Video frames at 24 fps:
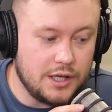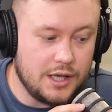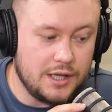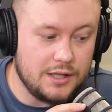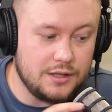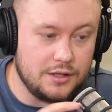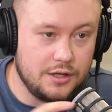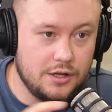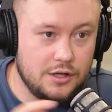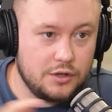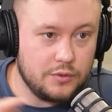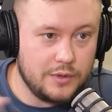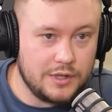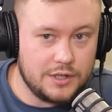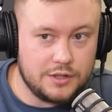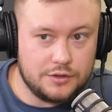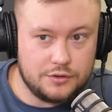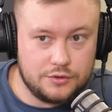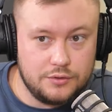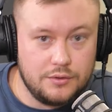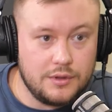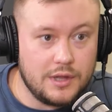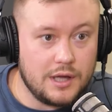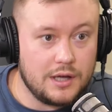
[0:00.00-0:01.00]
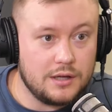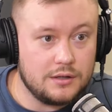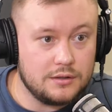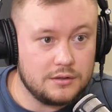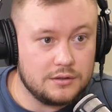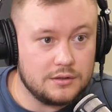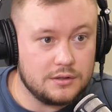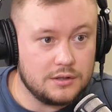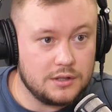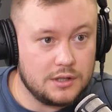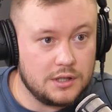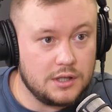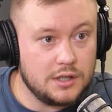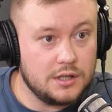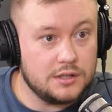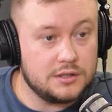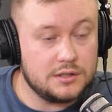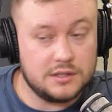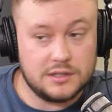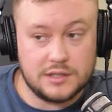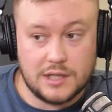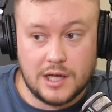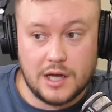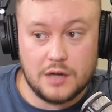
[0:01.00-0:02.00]
And the only way to do that is
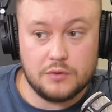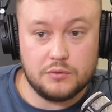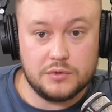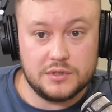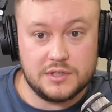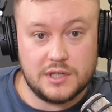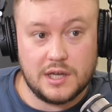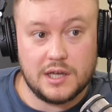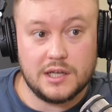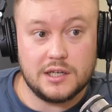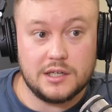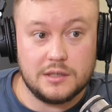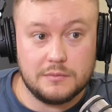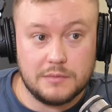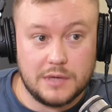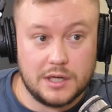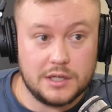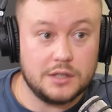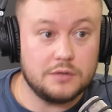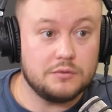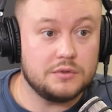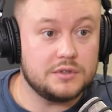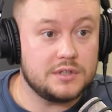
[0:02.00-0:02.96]
to start retaining money,